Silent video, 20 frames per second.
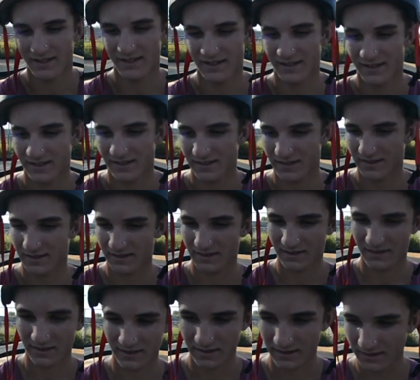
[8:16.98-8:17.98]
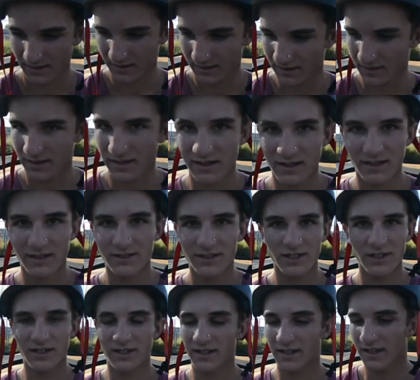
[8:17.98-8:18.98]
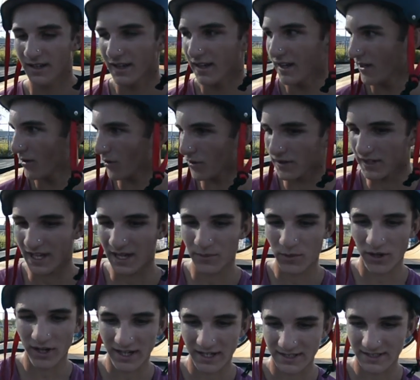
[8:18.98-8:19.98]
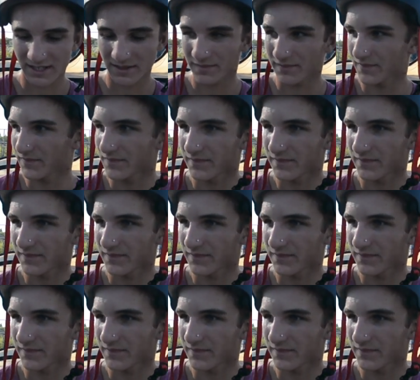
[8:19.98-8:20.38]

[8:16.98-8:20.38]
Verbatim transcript: if you want me try your Finish your outro. Sure. Here, hold the camera while I get a sip.